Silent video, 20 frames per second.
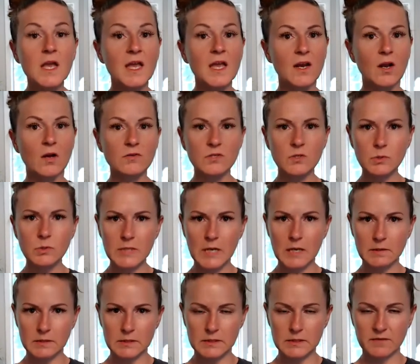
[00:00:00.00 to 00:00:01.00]
It also
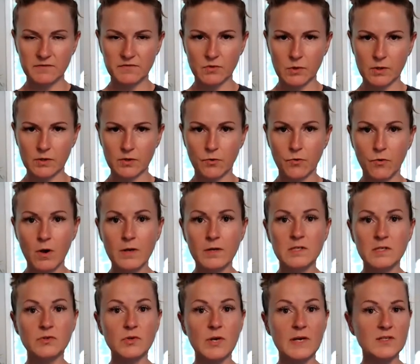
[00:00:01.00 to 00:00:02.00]
tells us if they're under chronic
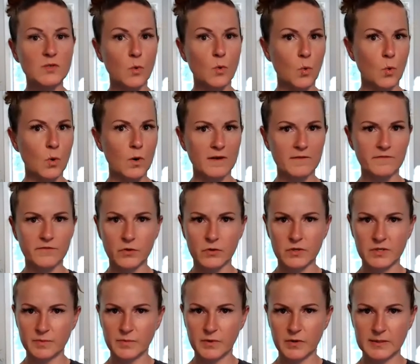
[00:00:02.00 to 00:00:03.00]
stress or if they're
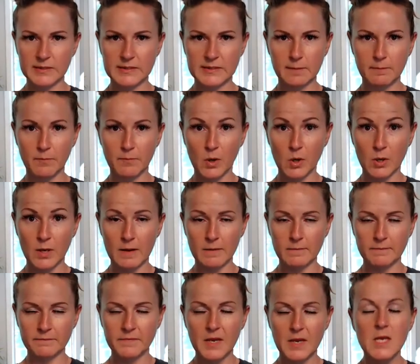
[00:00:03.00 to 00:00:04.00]
experiencing burnout.
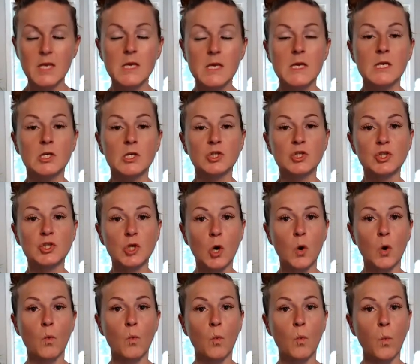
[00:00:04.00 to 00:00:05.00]

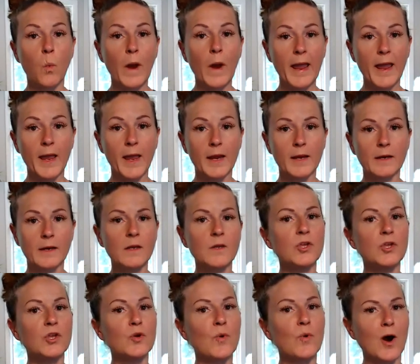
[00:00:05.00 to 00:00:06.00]
So when
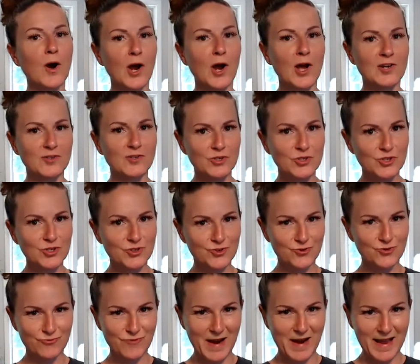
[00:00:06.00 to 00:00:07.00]
you are under
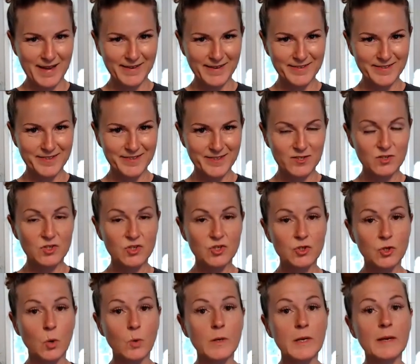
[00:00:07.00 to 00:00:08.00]
stress,
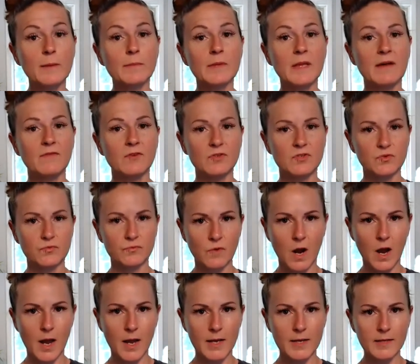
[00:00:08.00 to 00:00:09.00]
sodium levels
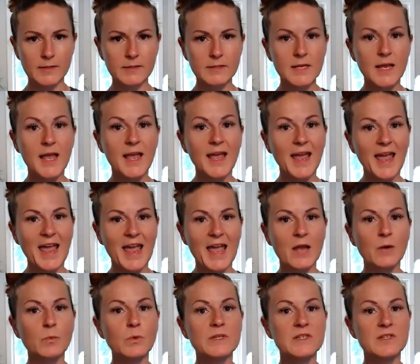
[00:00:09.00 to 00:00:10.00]
rise.
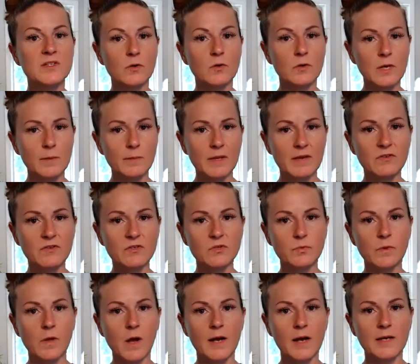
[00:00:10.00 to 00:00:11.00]
And when sodium levels
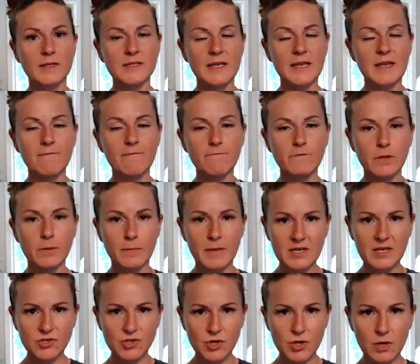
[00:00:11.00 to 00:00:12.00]
rise,
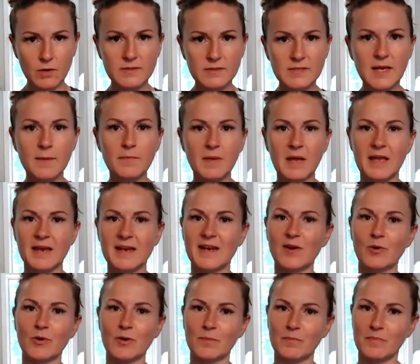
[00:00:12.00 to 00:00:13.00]
inflammation goes up and
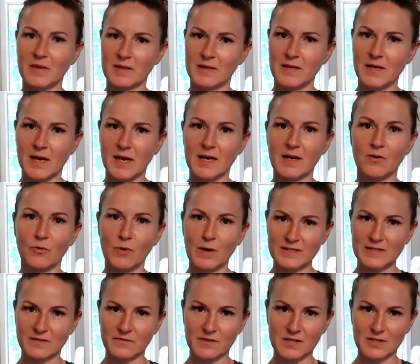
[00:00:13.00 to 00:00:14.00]
irritability and
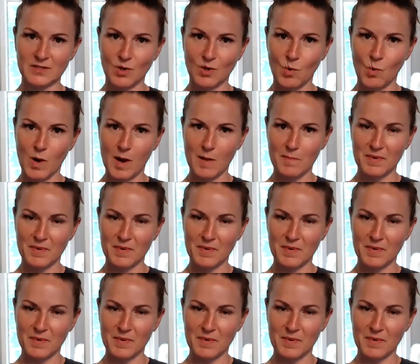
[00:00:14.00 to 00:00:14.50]
aggressiveness go up.